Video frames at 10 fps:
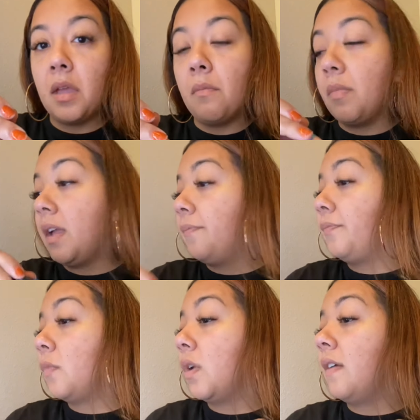But
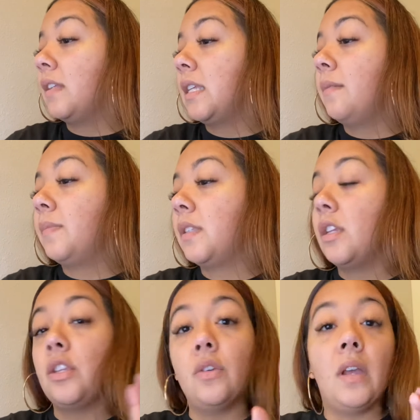whatever tips
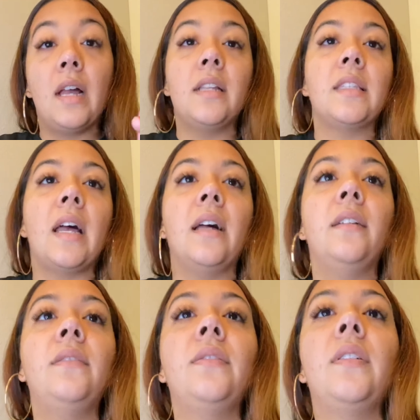you guys
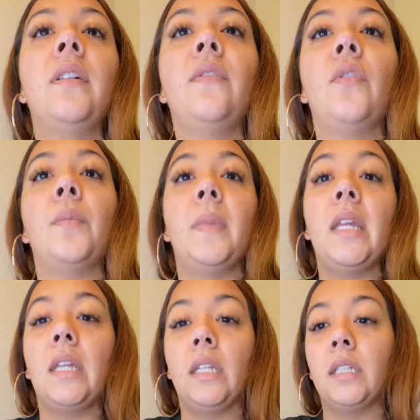have for me,